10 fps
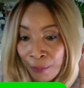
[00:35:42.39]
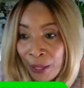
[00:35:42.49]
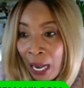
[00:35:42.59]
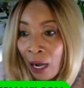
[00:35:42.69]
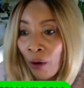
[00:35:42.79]

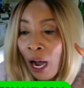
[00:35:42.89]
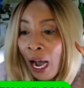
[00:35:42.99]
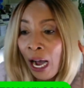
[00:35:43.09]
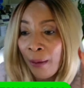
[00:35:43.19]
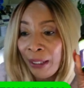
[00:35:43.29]
Now,
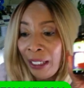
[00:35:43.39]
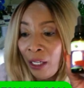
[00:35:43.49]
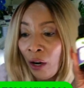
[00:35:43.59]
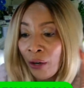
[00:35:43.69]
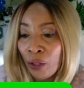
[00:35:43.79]
how many of
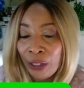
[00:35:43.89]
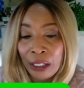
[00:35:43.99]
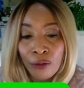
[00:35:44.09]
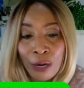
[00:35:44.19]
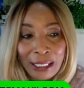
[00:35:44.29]
you are
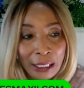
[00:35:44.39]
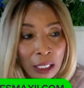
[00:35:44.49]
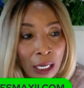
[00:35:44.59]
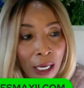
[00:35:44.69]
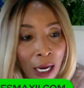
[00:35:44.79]
using
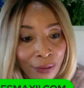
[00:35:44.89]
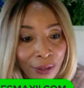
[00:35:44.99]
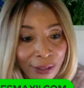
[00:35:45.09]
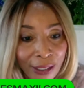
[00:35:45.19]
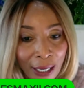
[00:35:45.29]
retinol on
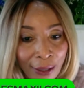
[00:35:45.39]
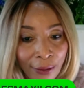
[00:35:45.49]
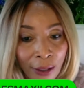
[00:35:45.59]
the skin?